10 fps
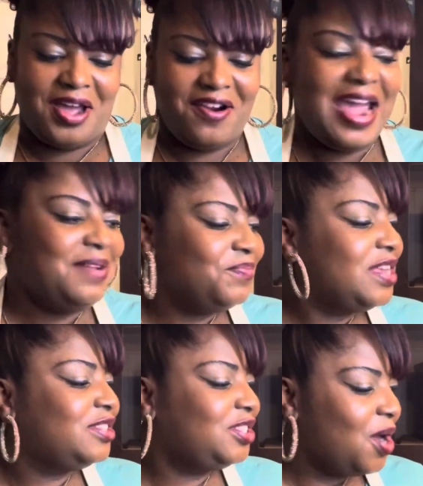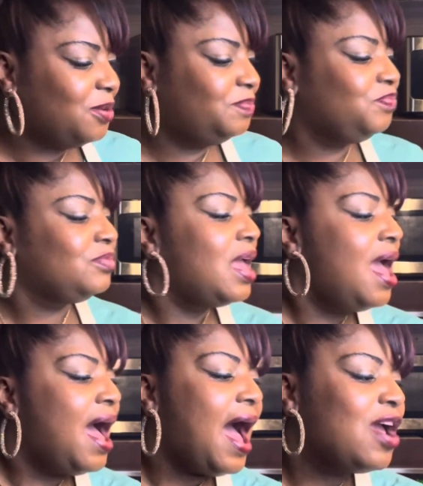All right? So,
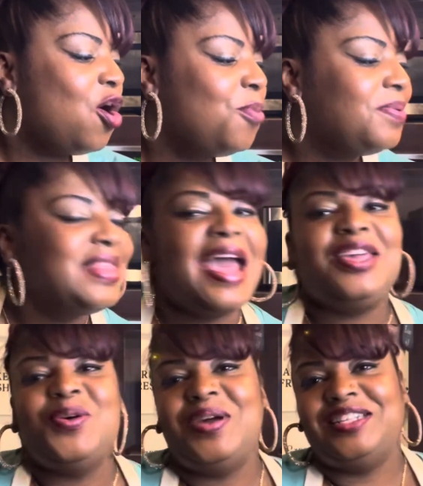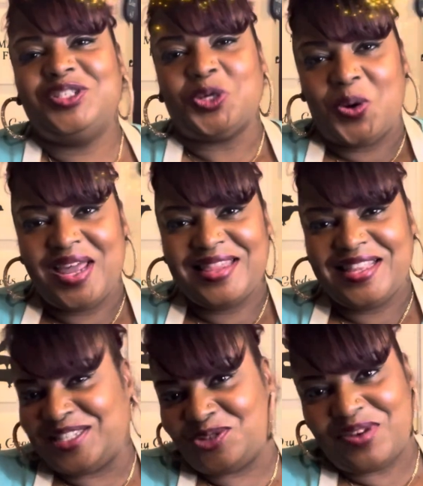I hope that you enjoyed
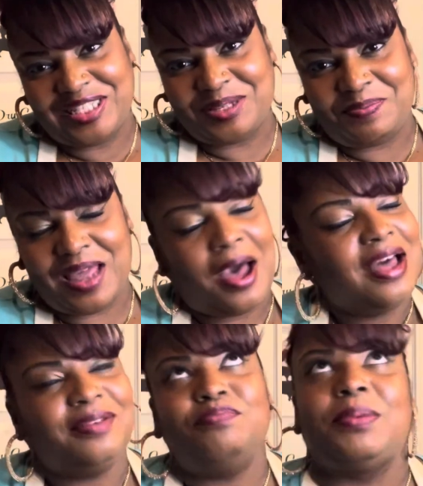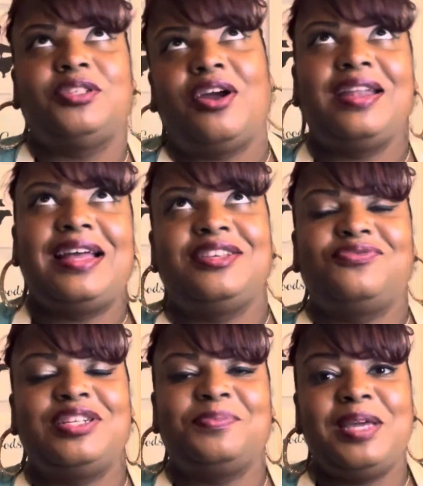this recipe. I'm sorry, not this
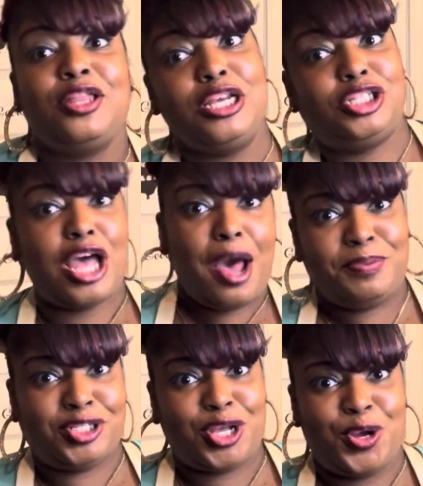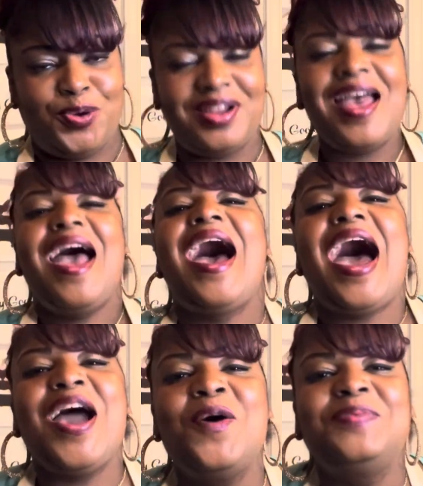recipe, this episode.
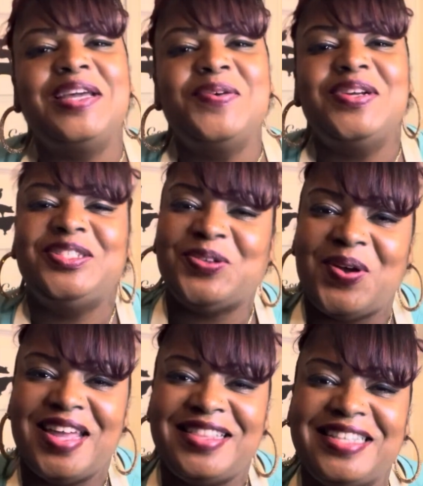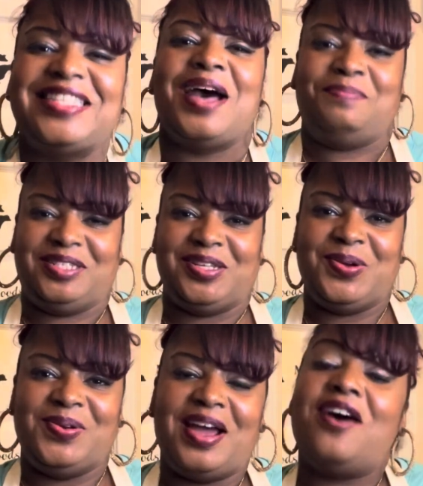I hope that you enjoyed this
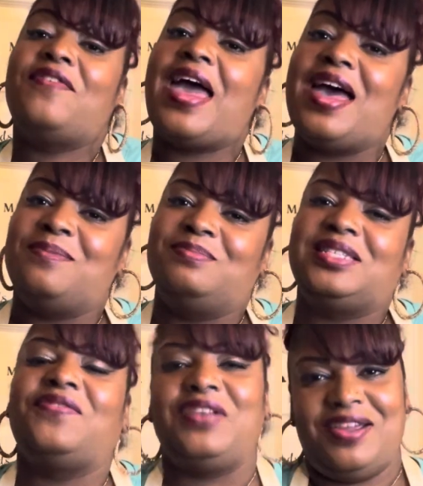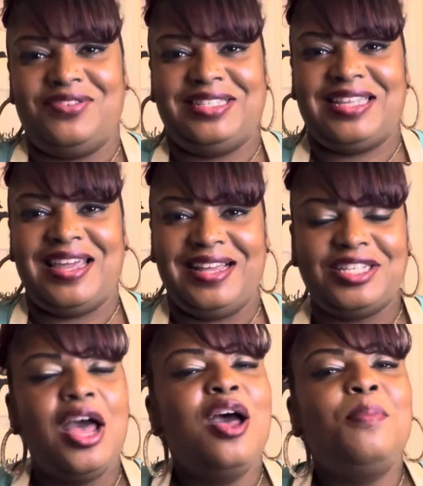episode of M's Flavor Stage.
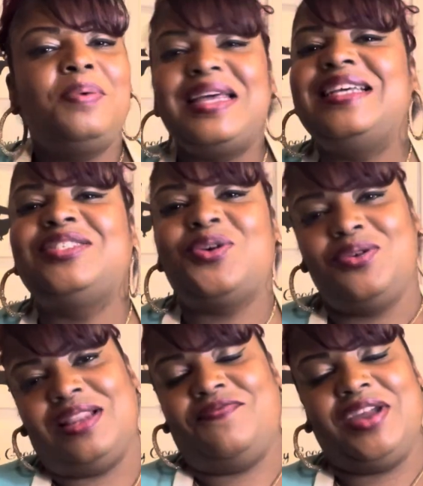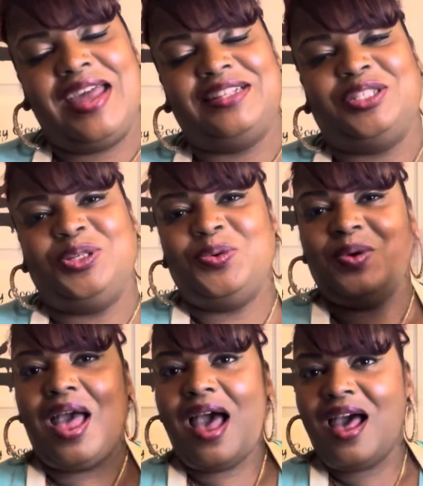Please don't forget
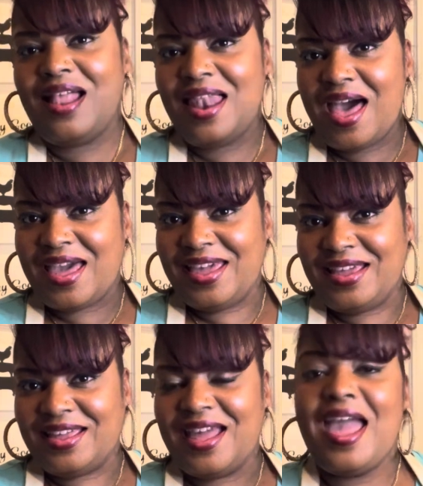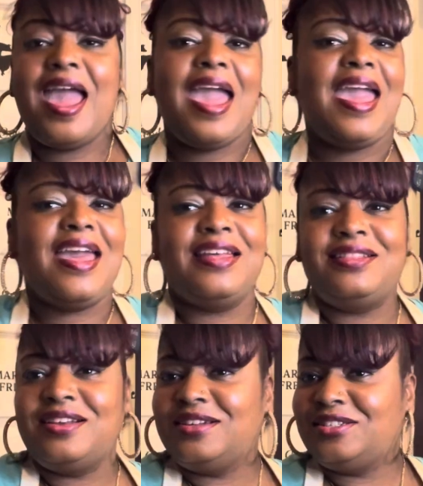to like
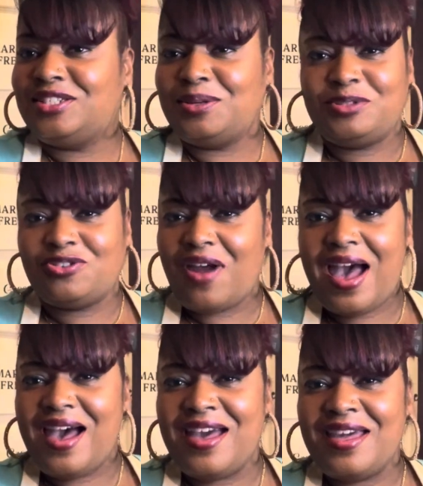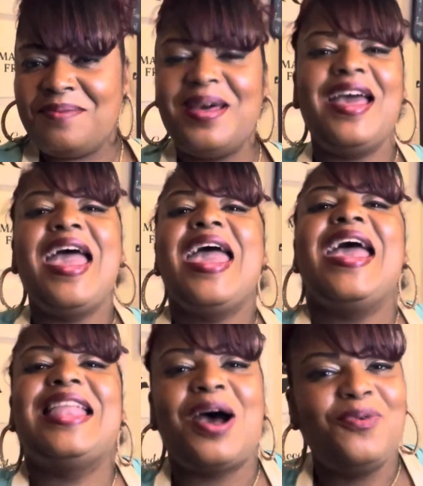and subscribe.
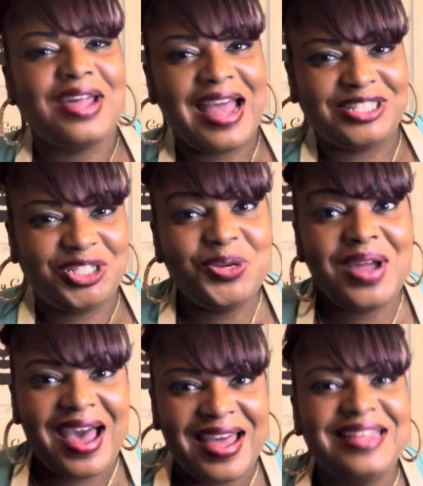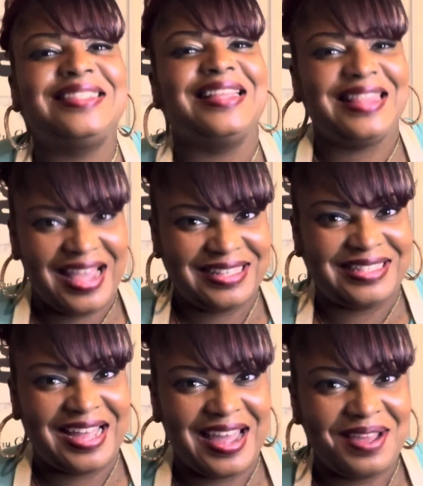And I will catch you guys next
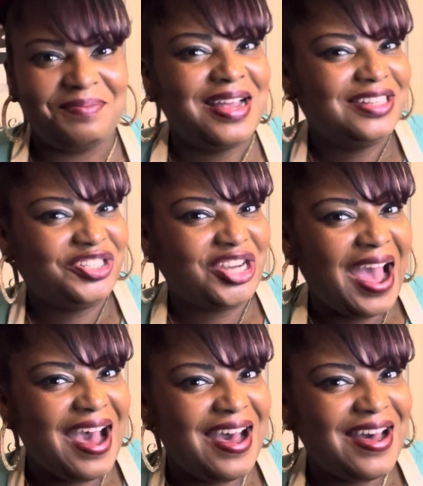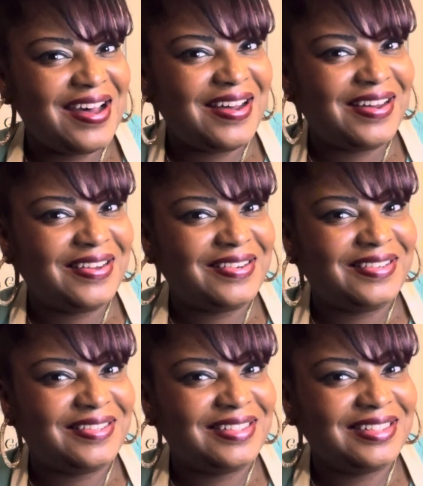time.
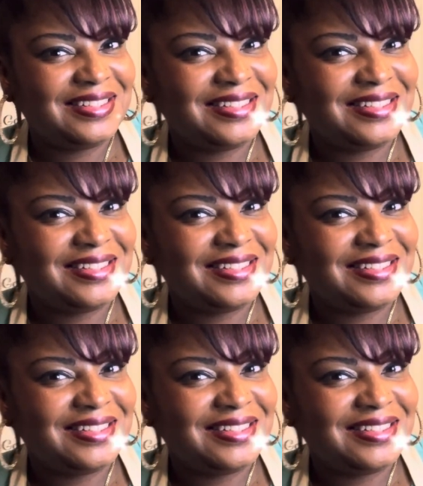Ciao!